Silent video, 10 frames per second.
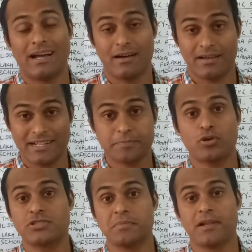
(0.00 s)

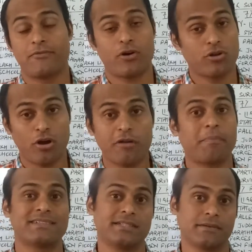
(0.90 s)
responsible for
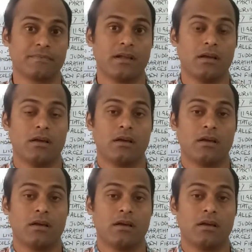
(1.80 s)
not passing.